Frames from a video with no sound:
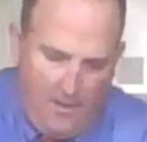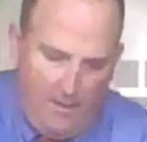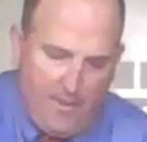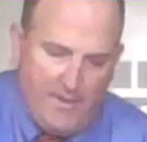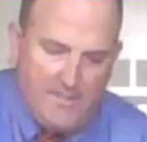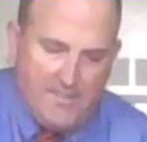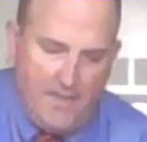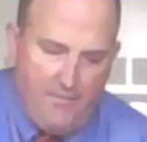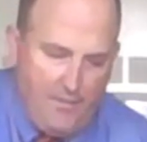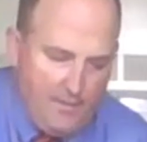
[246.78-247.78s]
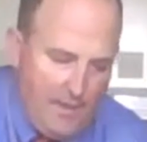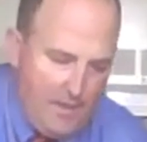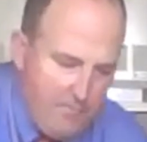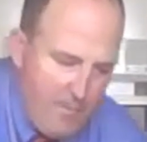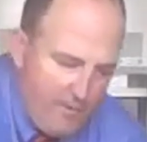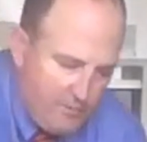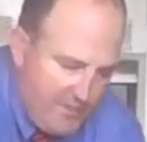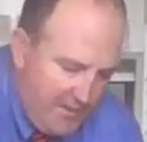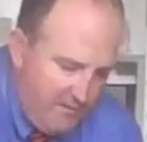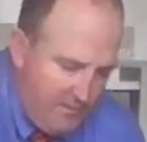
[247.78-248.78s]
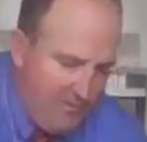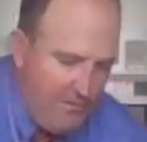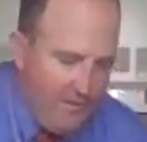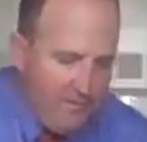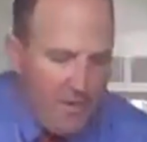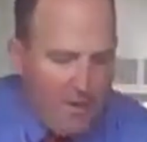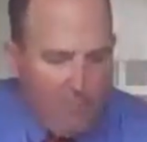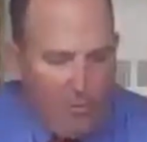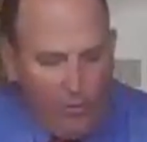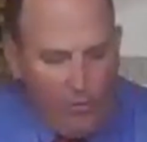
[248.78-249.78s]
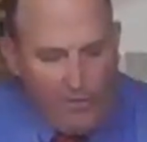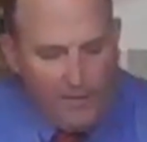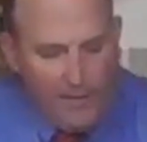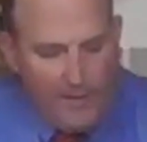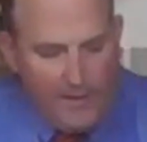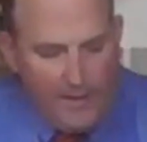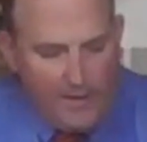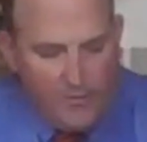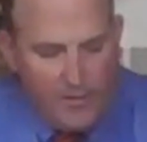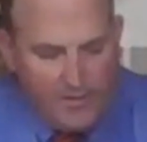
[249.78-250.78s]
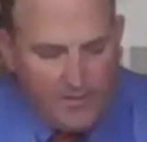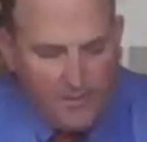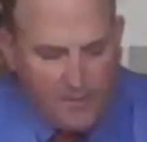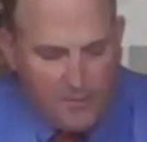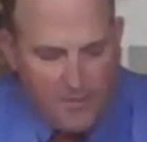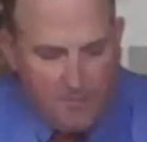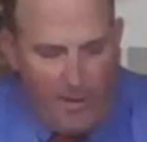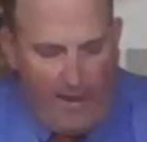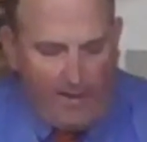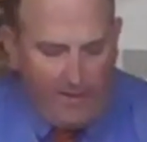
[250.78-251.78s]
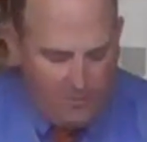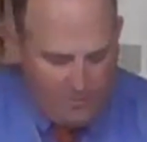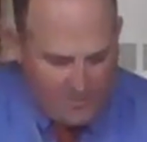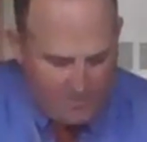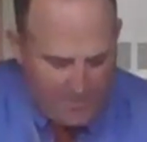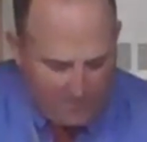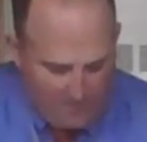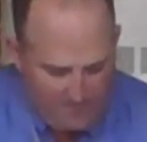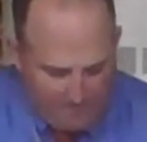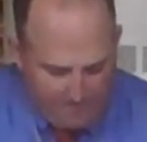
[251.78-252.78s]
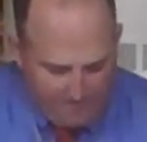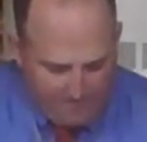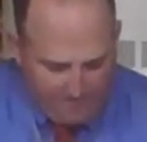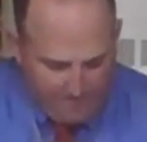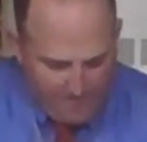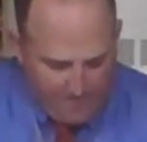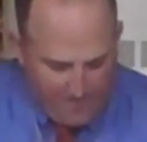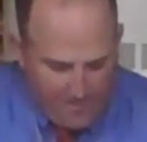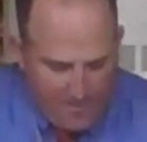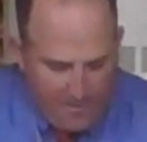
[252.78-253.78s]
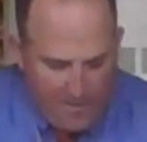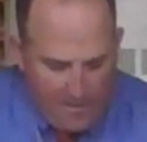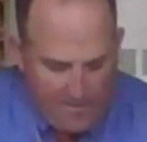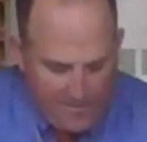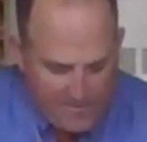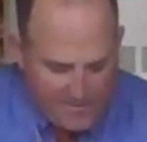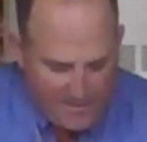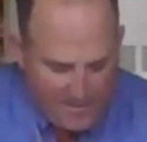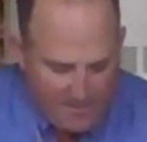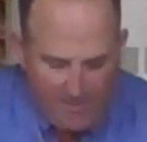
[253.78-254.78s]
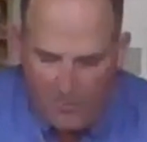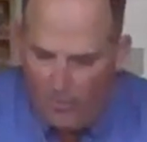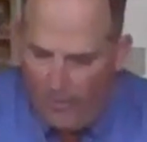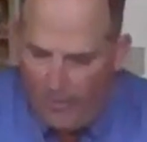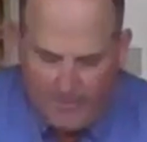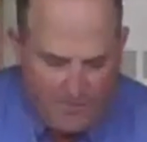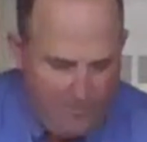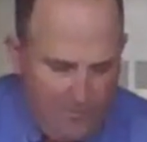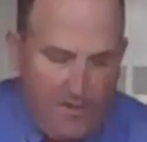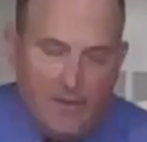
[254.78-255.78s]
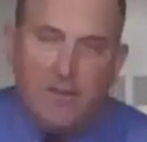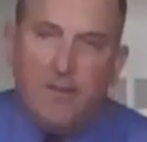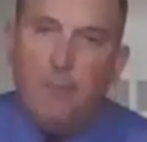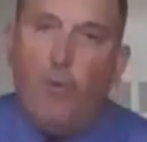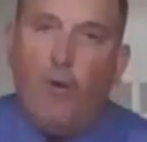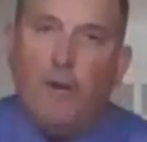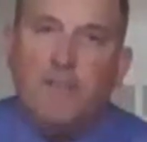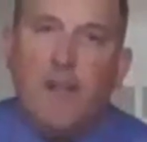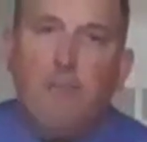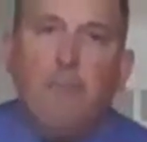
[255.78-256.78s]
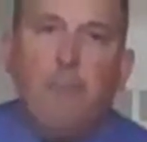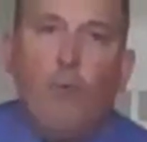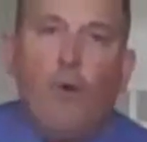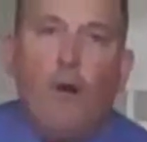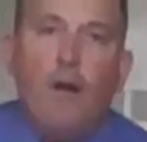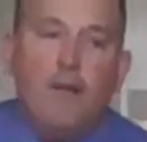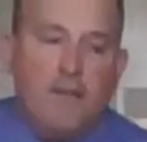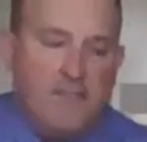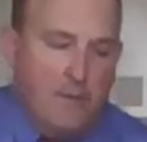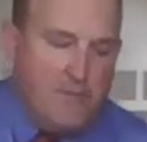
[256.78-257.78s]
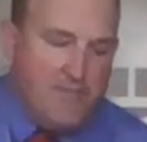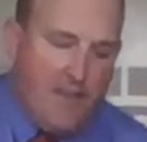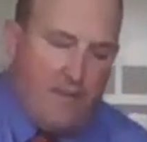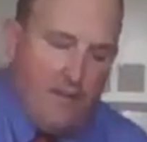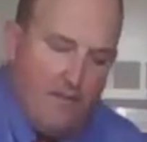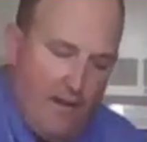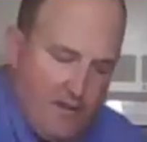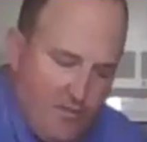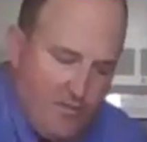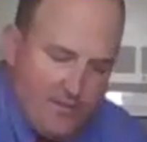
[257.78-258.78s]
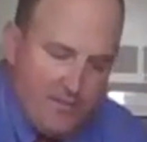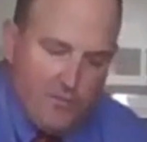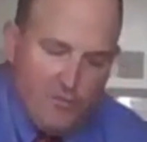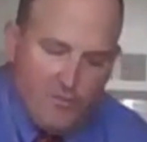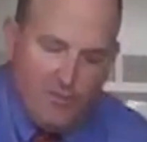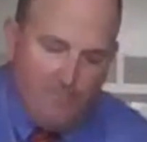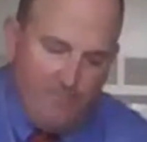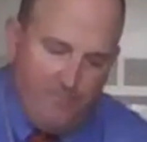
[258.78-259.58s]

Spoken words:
I'm going to set the lead metal down. I'm going to pour the lead nitrate solution back into its beaker. And this time I'm going to, into the porous cup, pour some zinc nitrate solution.